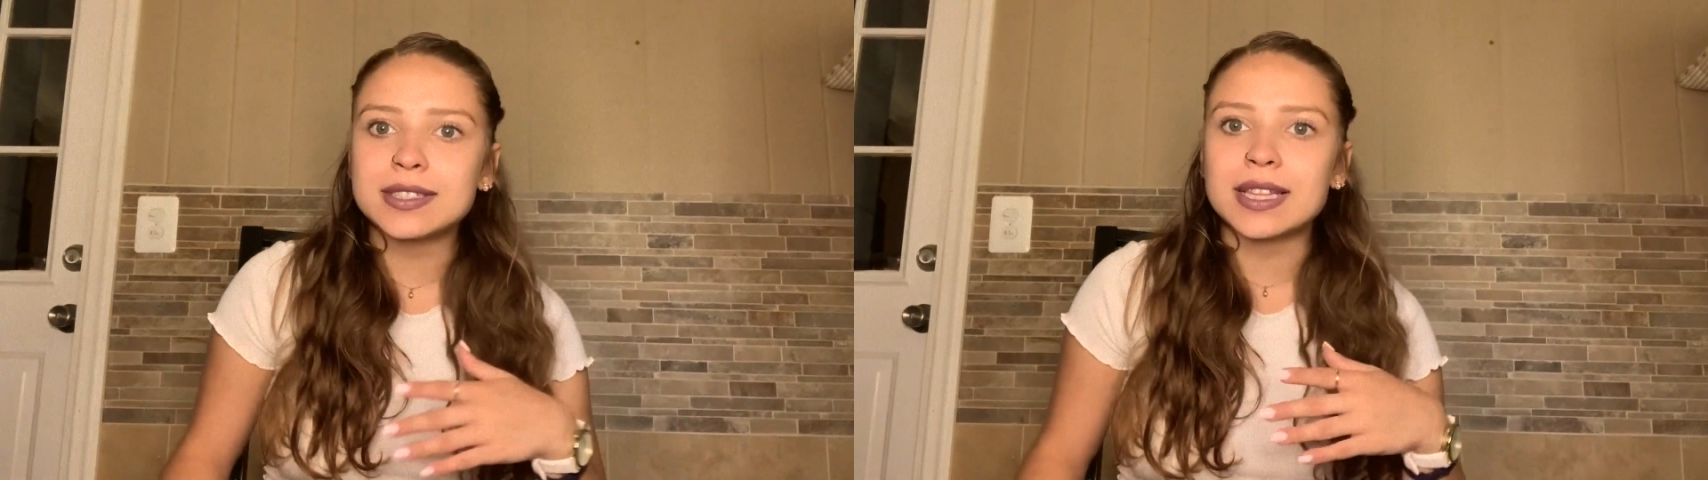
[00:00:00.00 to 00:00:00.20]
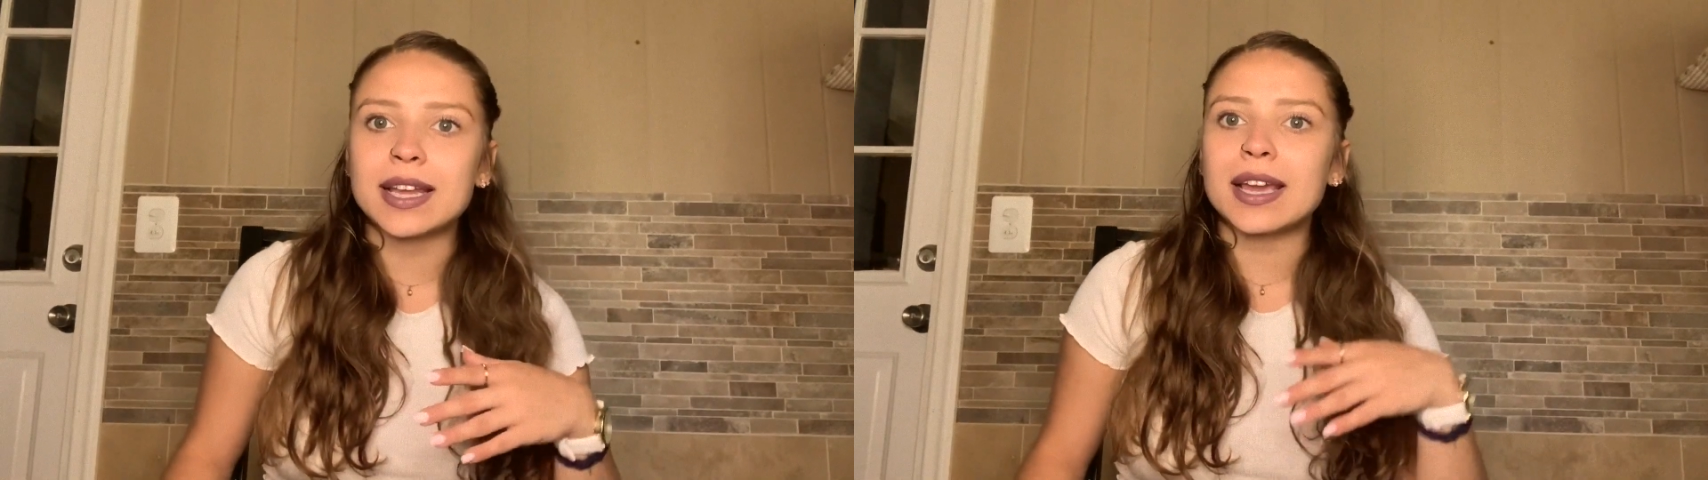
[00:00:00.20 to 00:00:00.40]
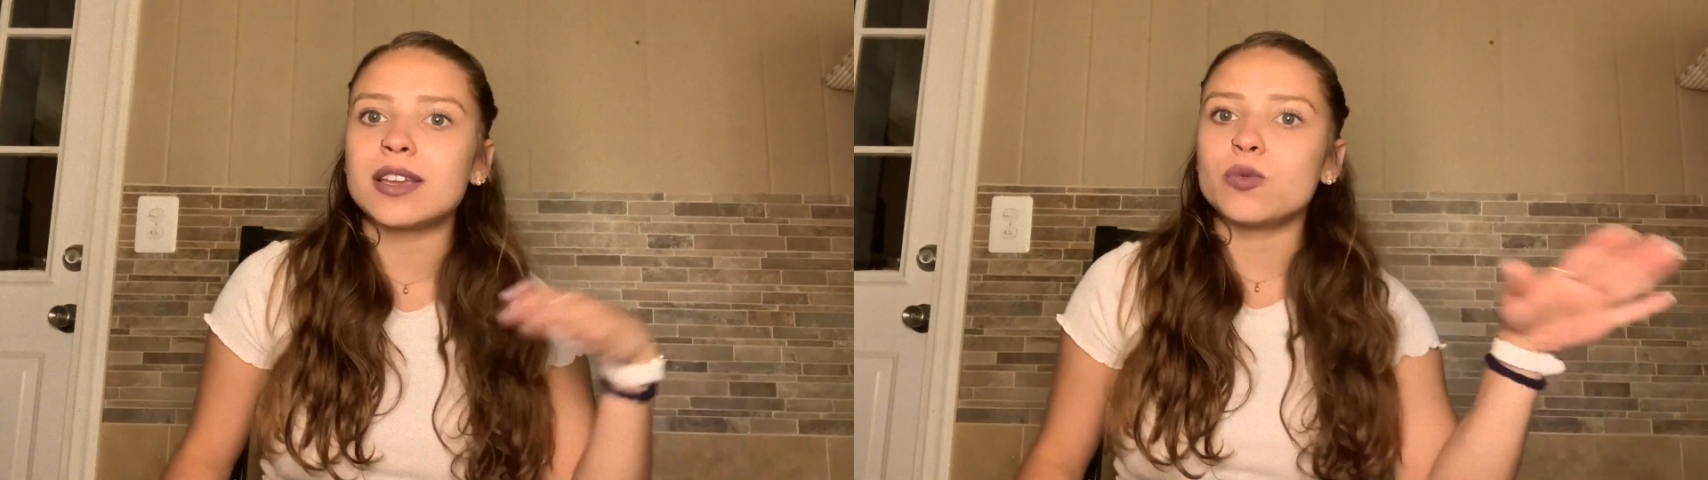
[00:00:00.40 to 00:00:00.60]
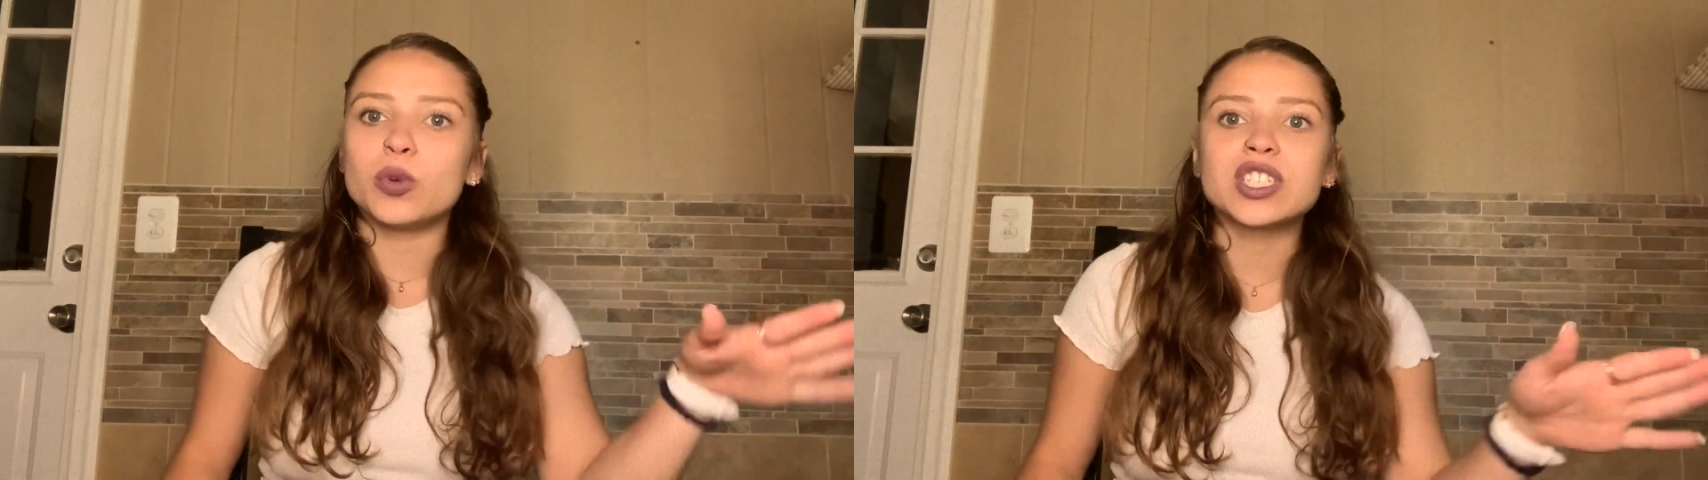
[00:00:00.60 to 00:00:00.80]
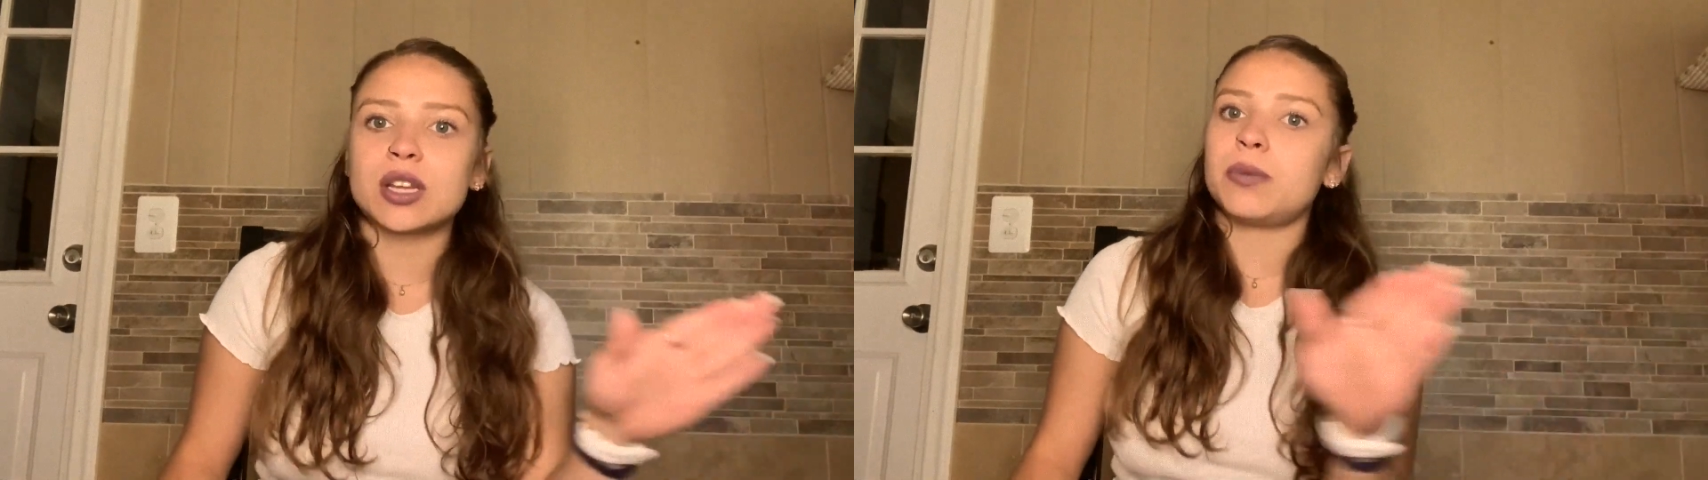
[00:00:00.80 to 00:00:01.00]
that I
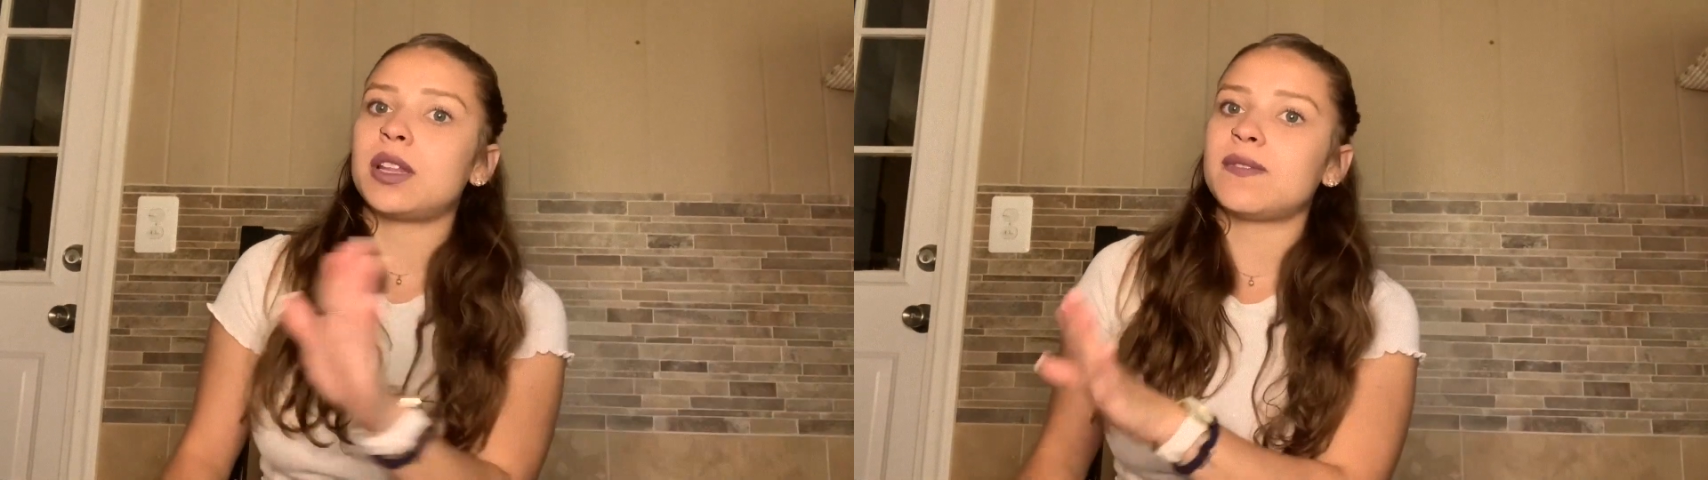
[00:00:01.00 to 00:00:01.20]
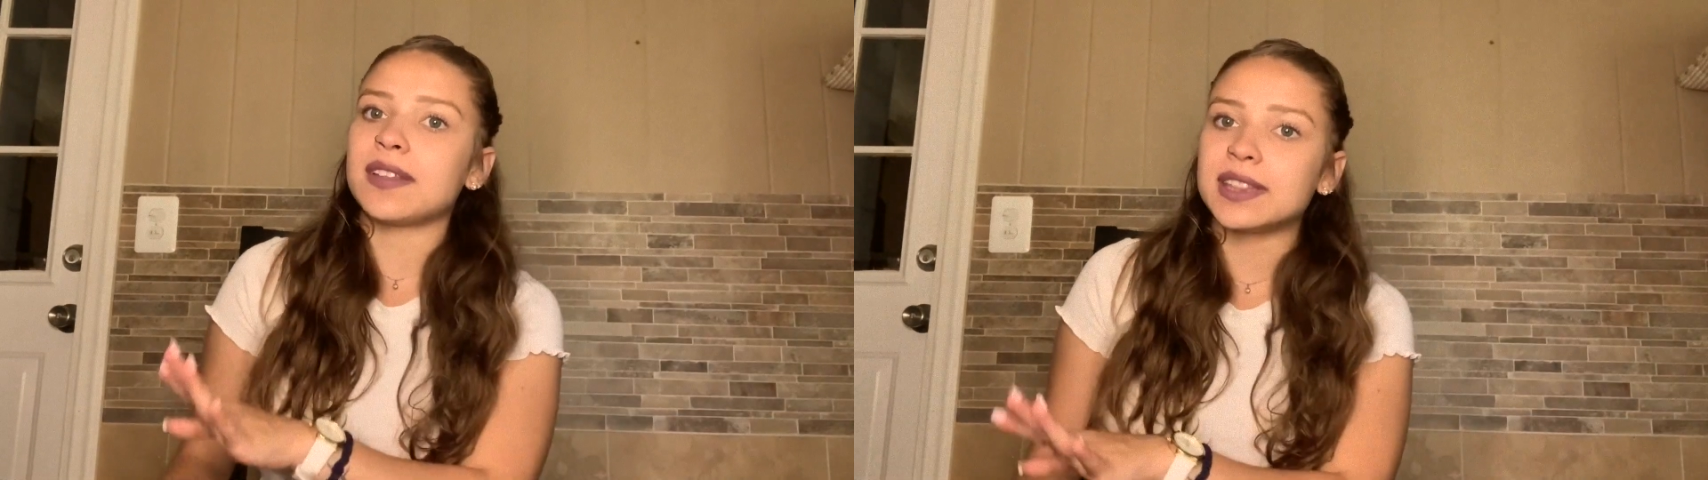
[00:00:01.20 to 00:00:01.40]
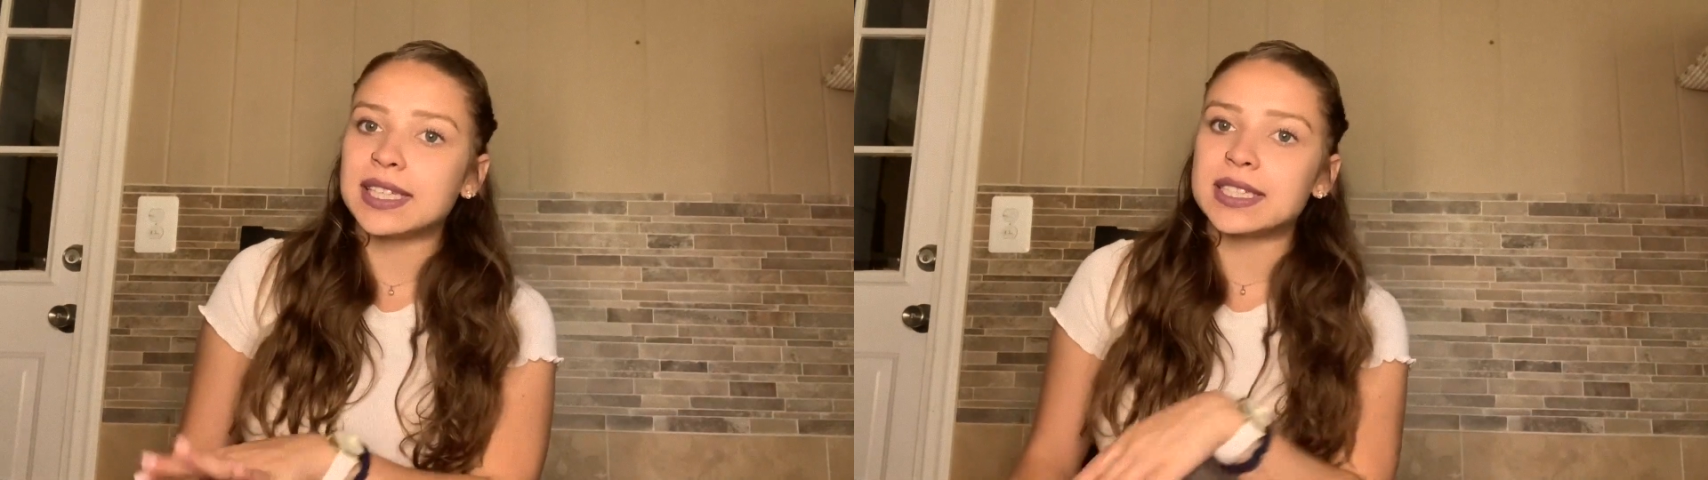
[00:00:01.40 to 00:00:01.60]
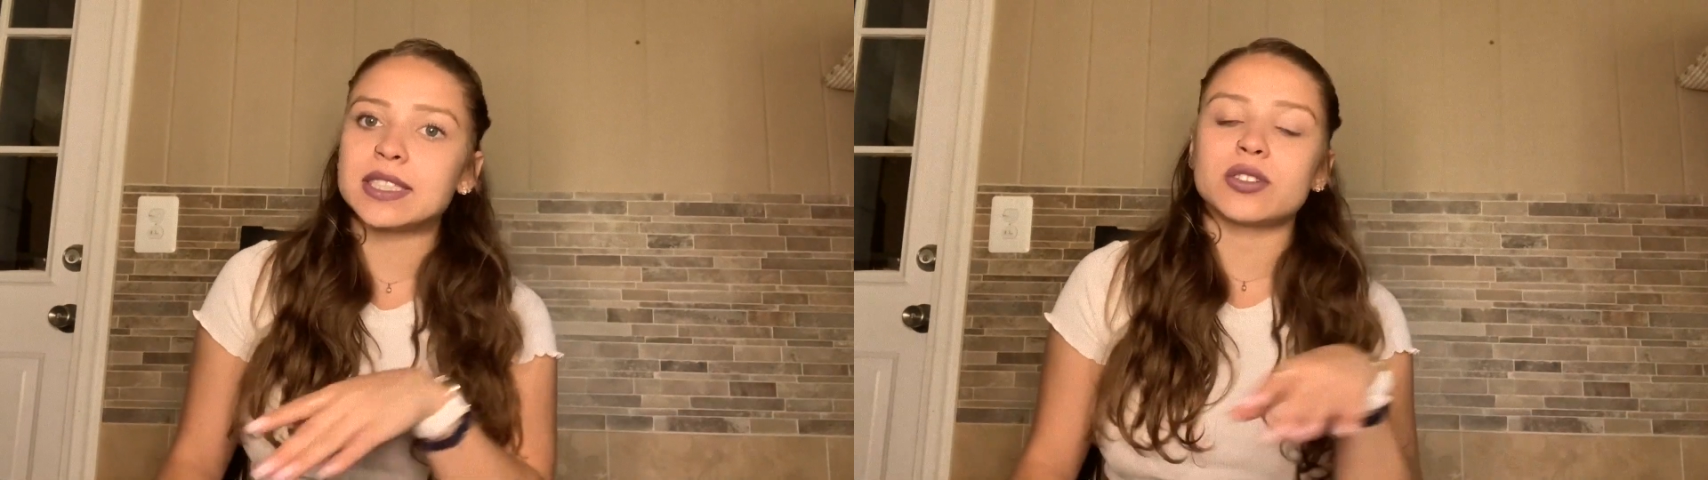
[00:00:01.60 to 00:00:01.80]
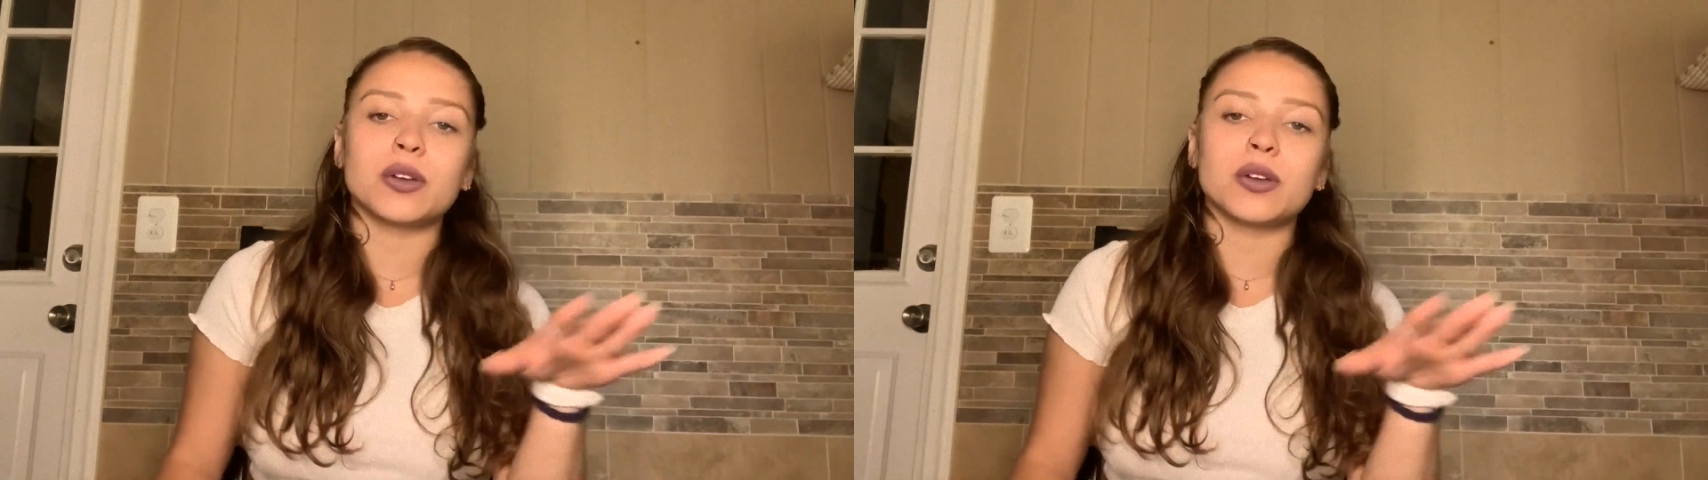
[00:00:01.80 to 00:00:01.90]
wish I would have done this,